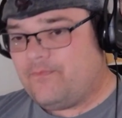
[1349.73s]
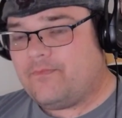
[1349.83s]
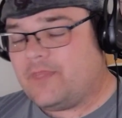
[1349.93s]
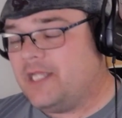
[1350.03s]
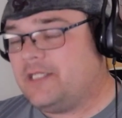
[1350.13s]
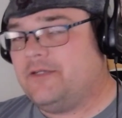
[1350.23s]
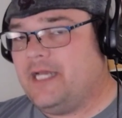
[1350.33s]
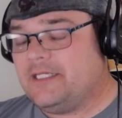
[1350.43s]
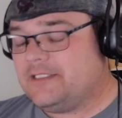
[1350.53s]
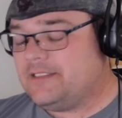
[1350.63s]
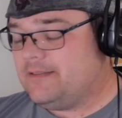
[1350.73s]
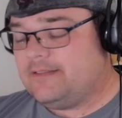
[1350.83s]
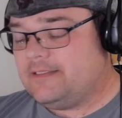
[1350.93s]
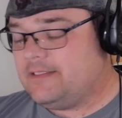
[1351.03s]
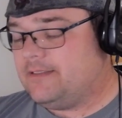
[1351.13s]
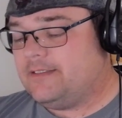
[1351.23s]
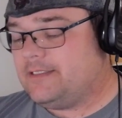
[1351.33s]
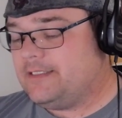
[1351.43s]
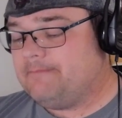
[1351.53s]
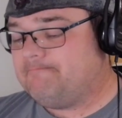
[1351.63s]
thank you guys,
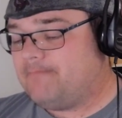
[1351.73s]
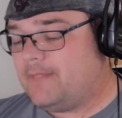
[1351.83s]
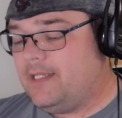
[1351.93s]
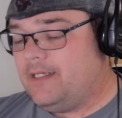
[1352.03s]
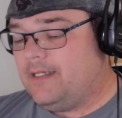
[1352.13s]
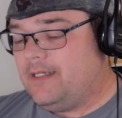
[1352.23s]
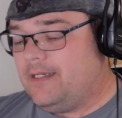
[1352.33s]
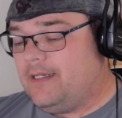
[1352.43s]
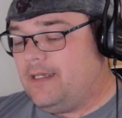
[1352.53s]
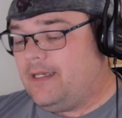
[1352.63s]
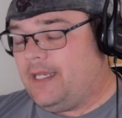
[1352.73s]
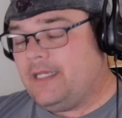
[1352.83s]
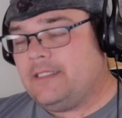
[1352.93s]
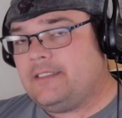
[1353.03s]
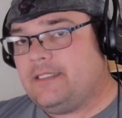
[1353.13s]
seriously. And